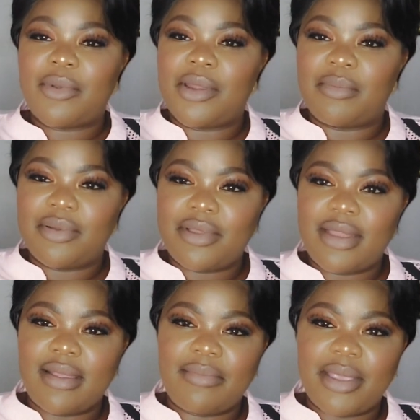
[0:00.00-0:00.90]
i'm gonna
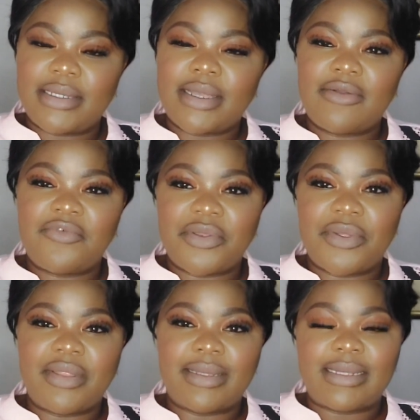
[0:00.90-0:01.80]
put the picture of it
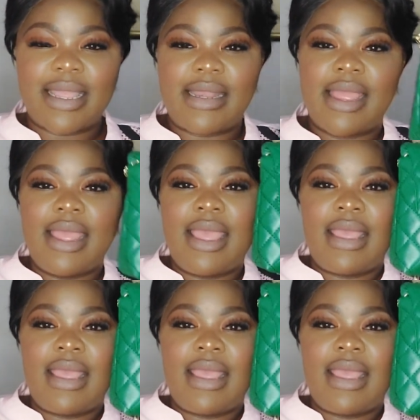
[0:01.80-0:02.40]
on the side